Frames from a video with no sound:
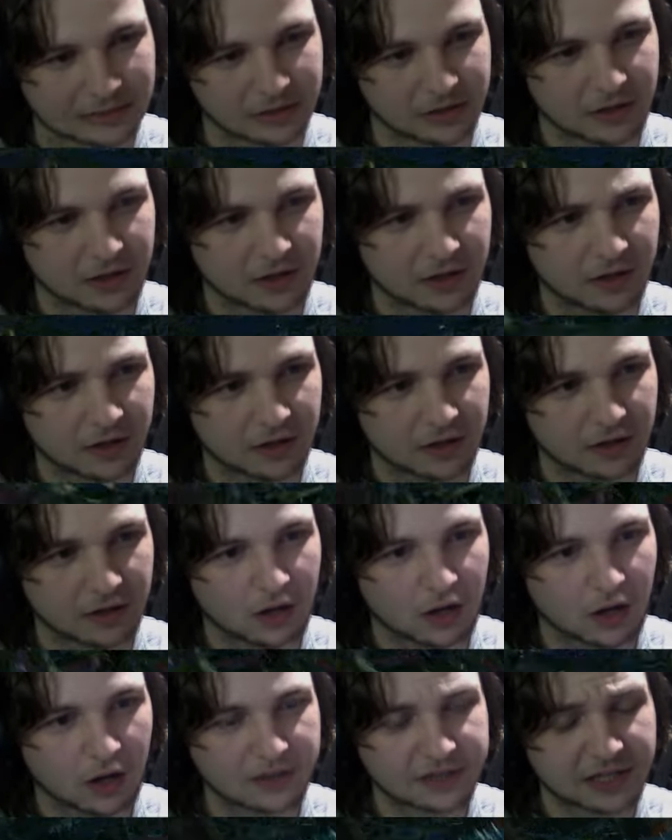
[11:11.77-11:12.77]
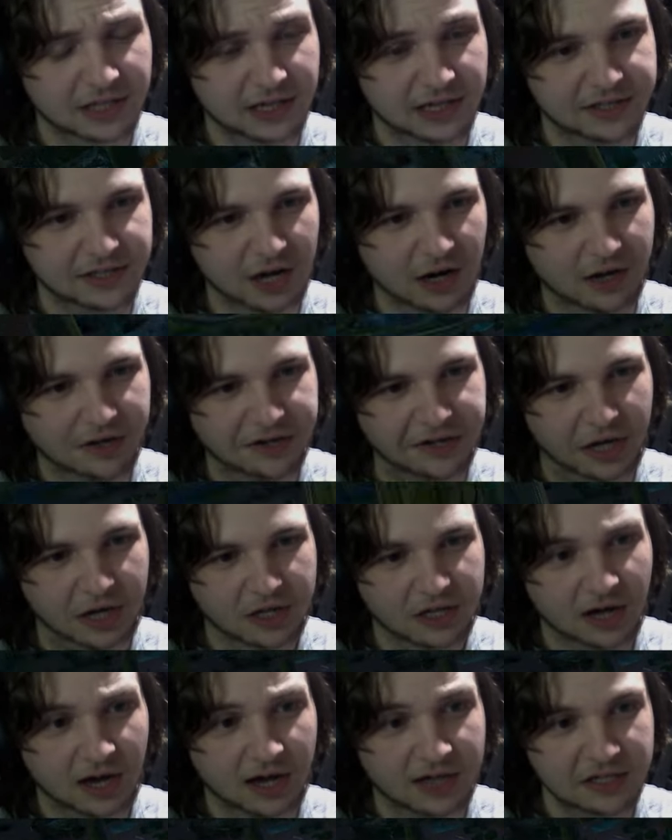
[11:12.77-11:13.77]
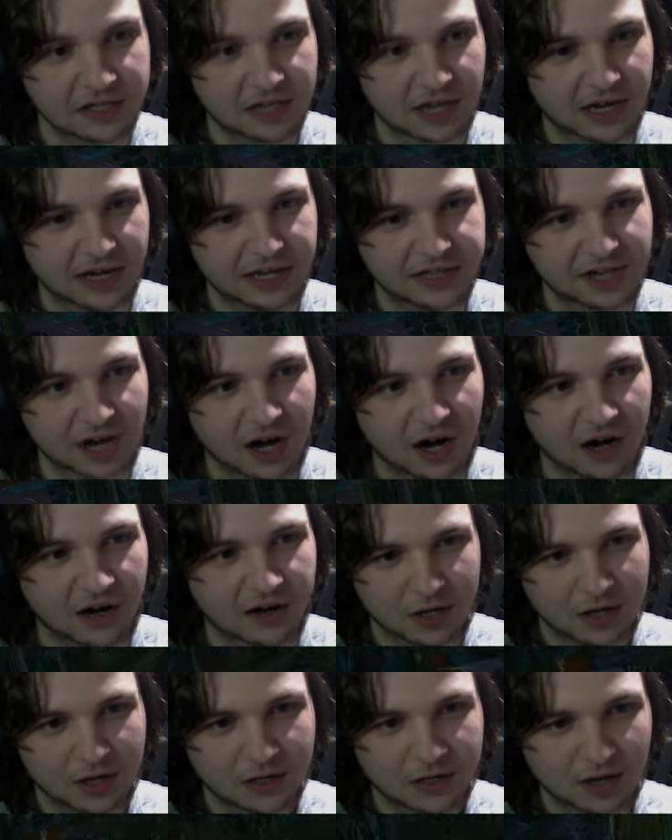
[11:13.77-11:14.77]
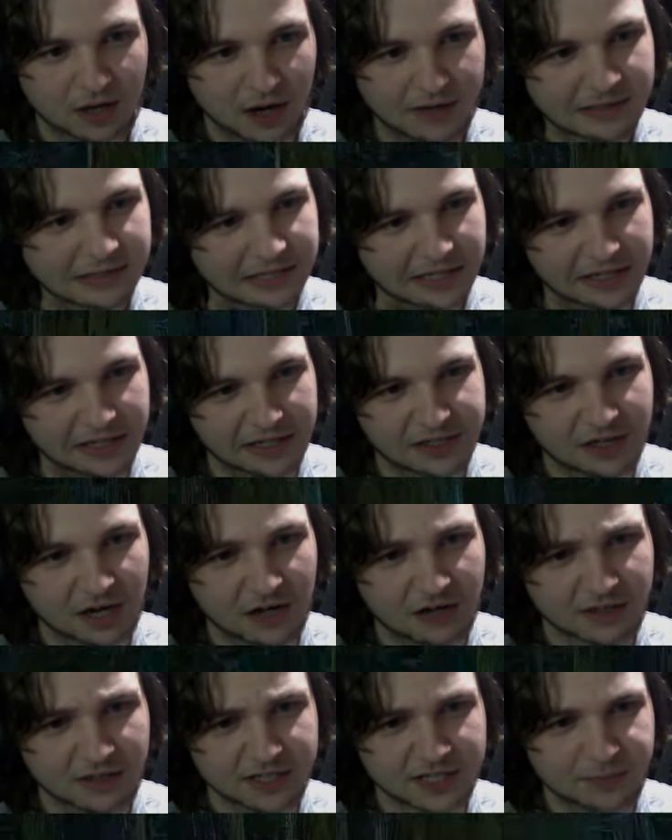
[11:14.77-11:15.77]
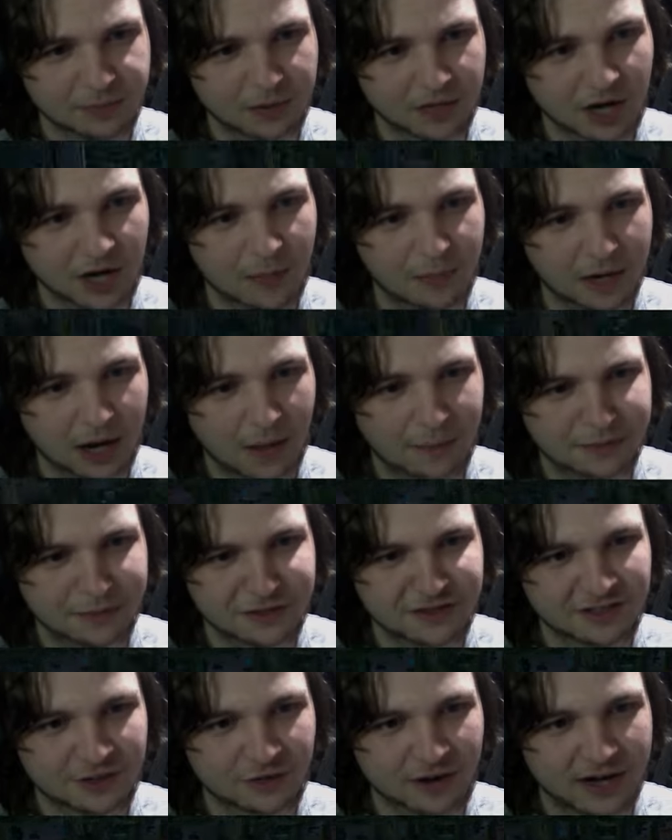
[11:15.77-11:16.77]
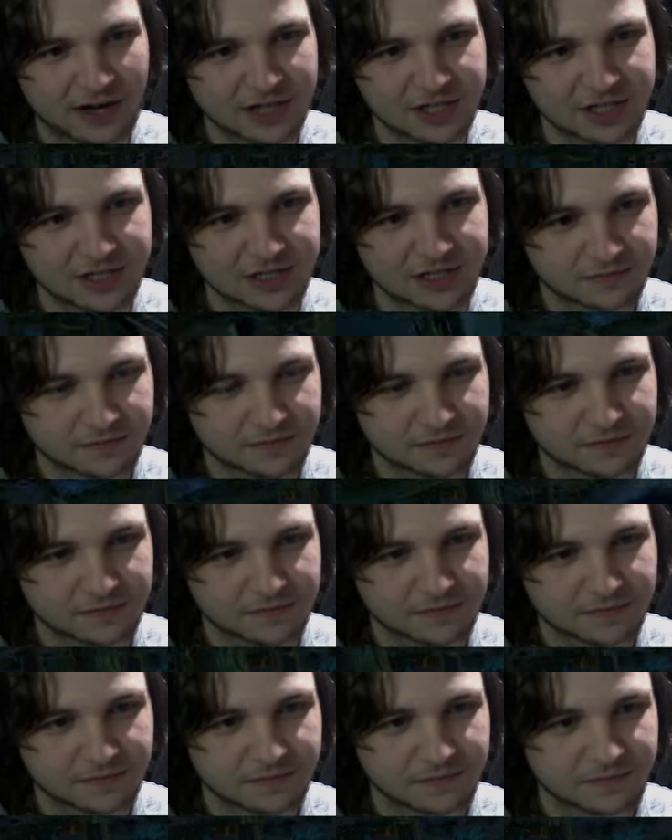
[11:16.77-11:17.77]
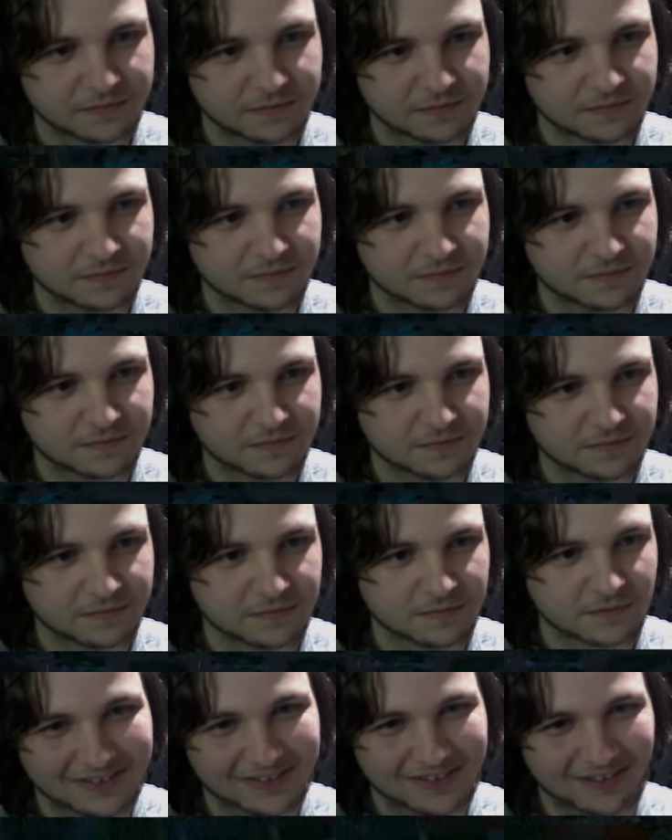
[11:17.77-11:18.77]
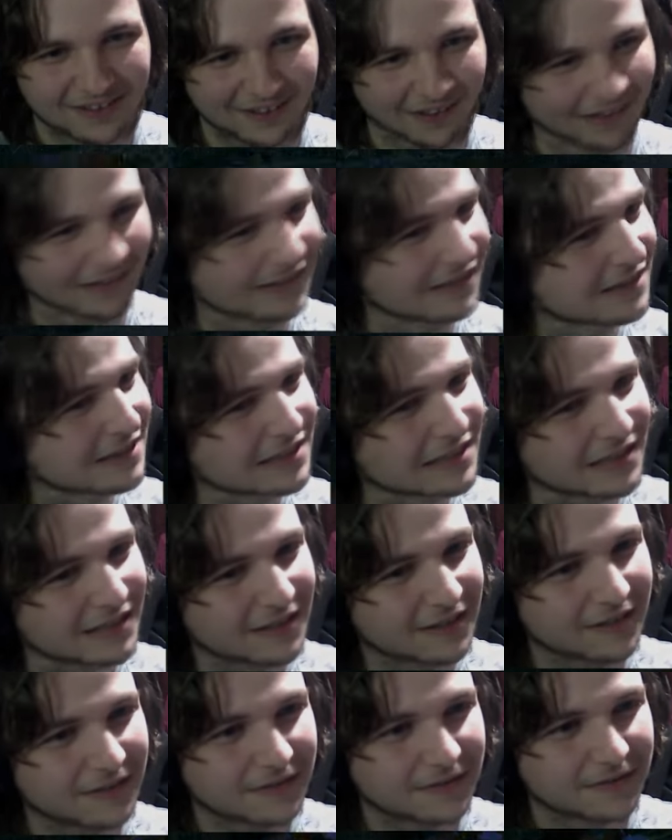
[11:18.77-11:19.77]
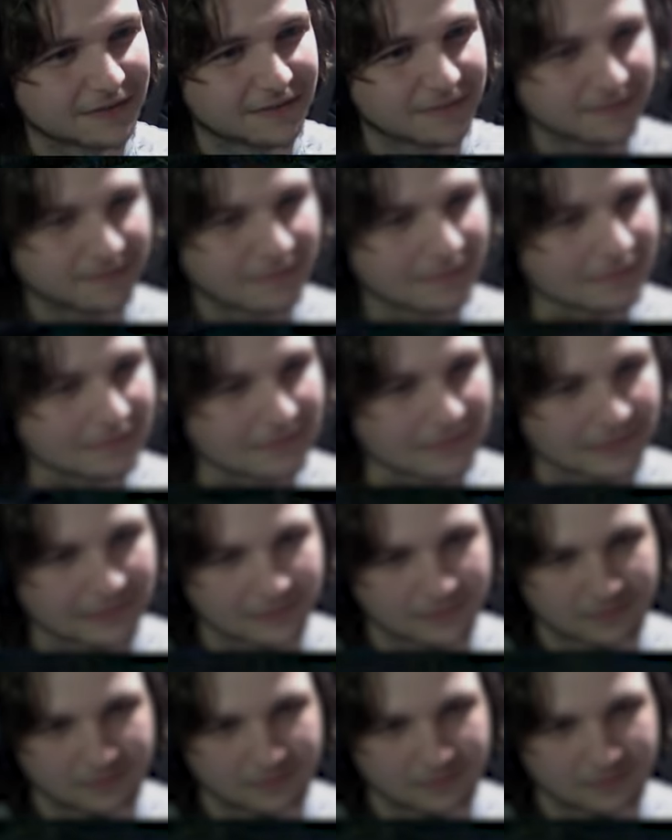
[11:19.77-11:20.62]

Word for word: I don't know. Oh, it's getting dark. Guys, it's getting dark. Guys, it's getting dark. Let's split up in opposite directions. That's we gotta split up and look for clues. Who do you think what you are, Fred?